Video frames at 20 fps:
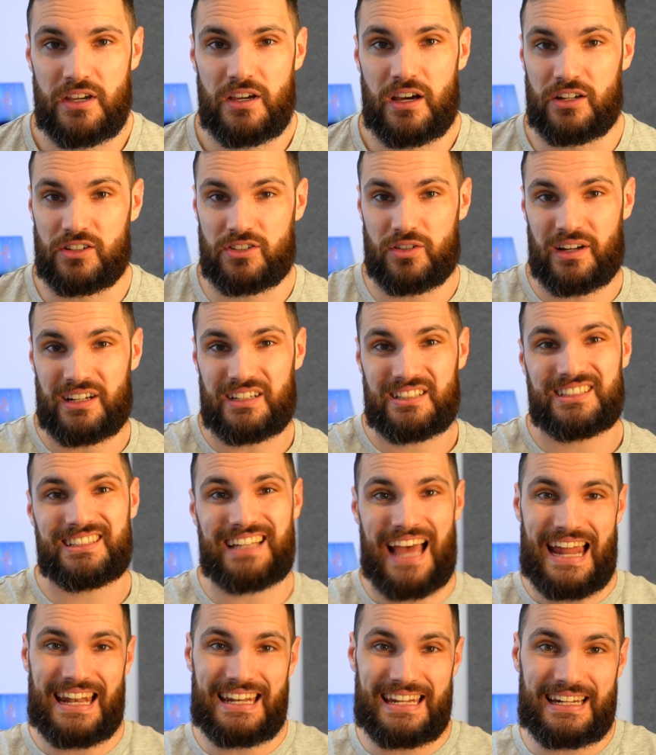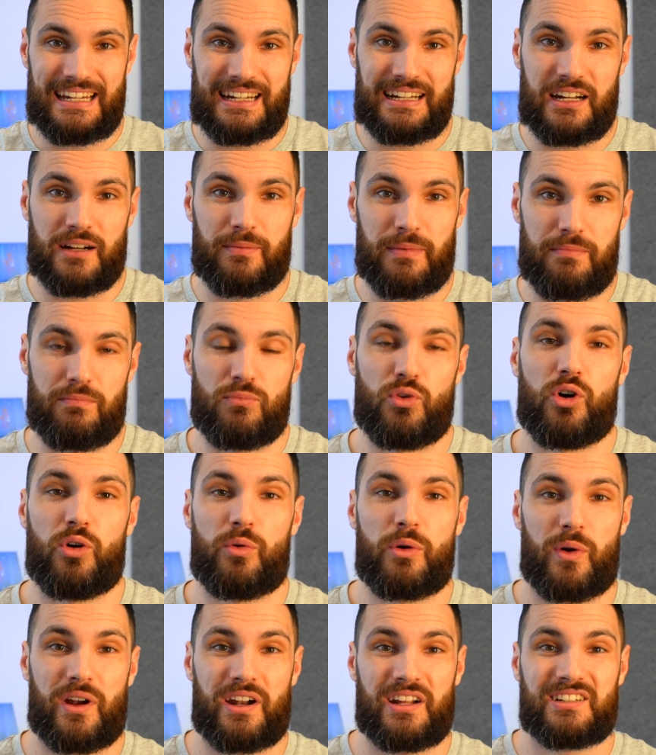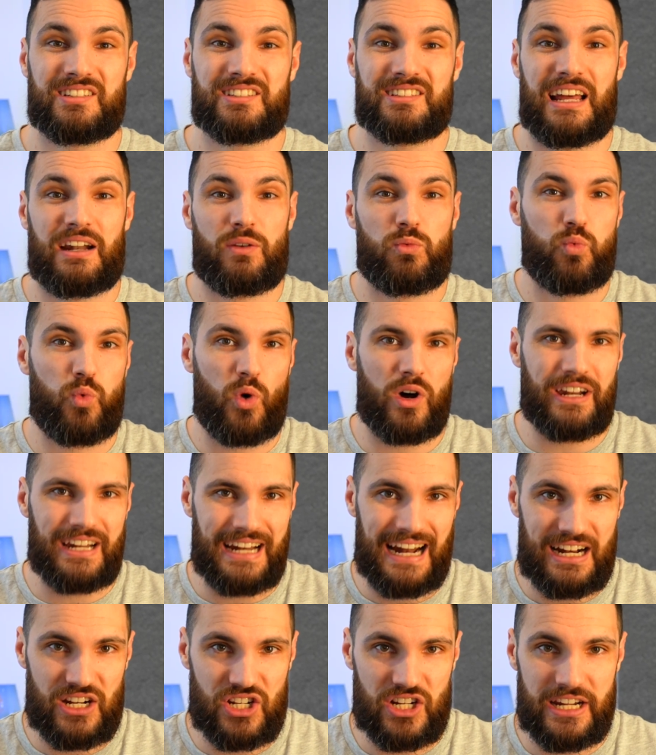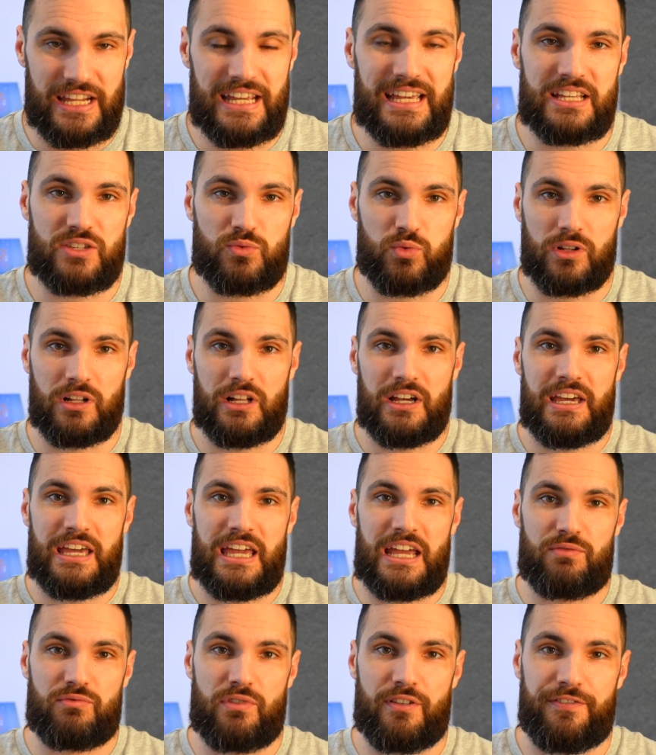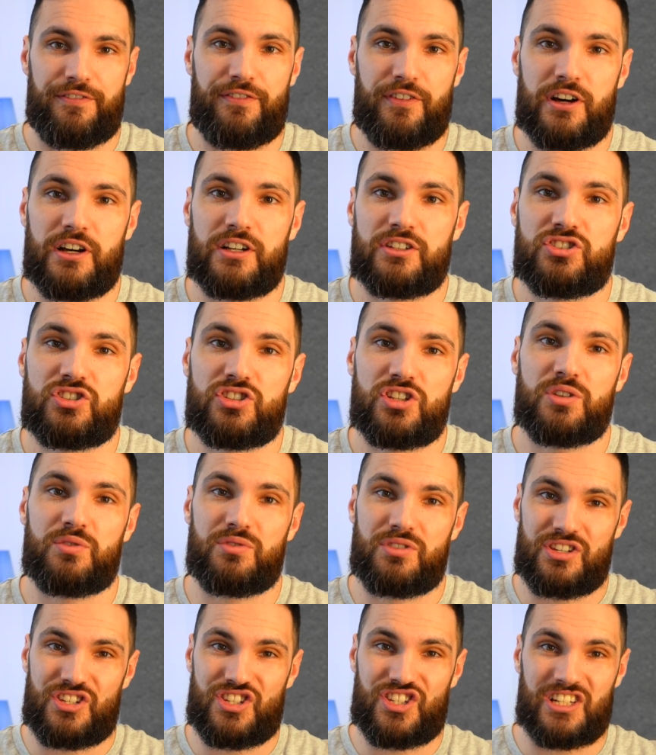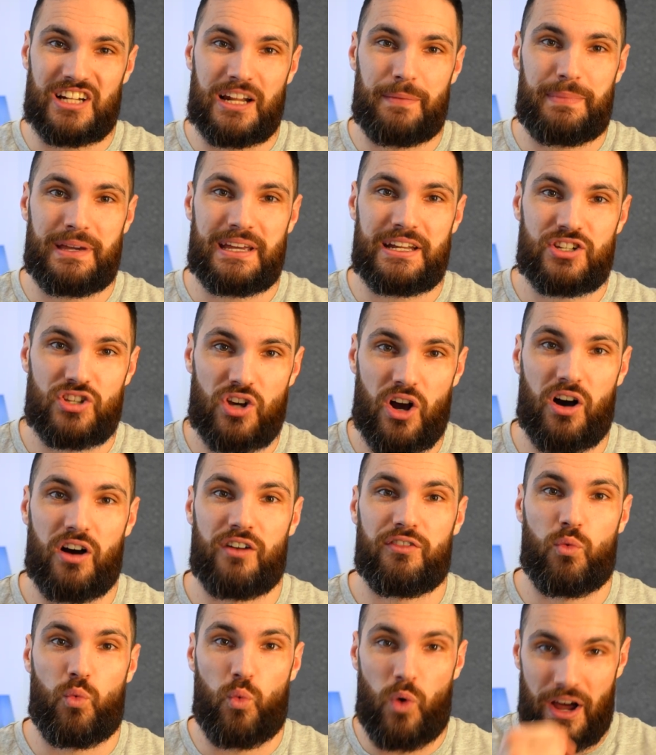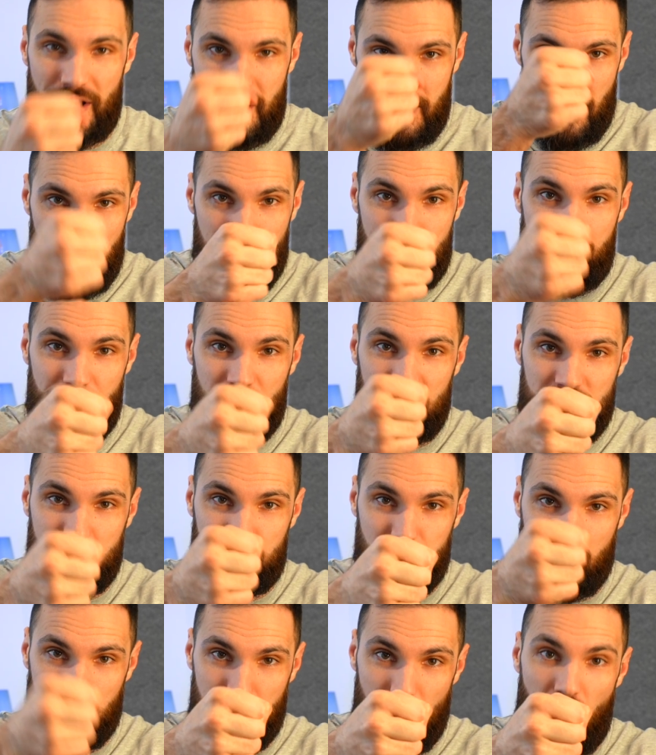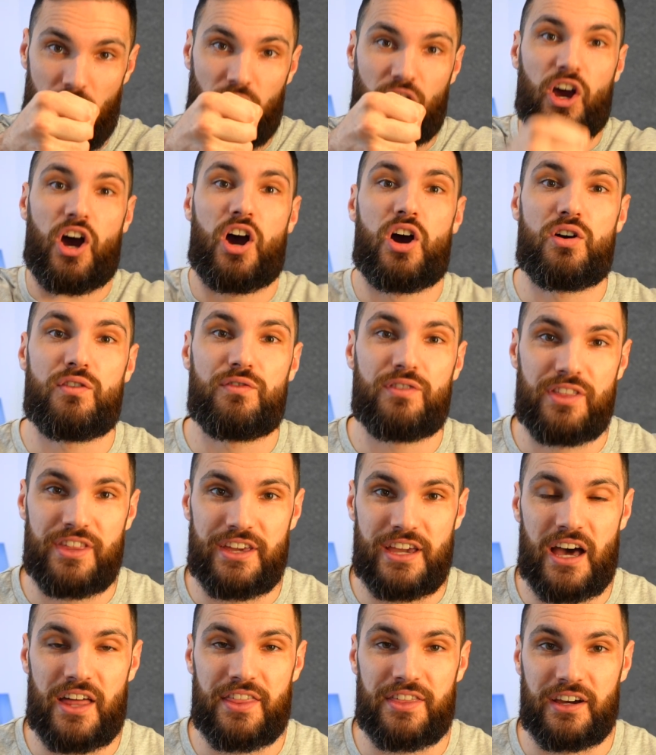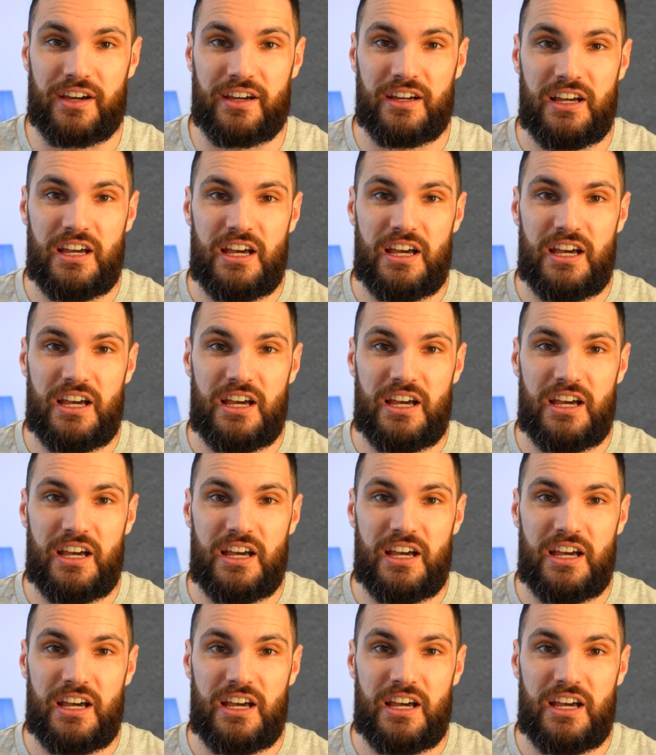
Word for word: And to understand it a little bit more, we want to understand what it actually is. Well, it refers to the slippage of one vertebral block over the other.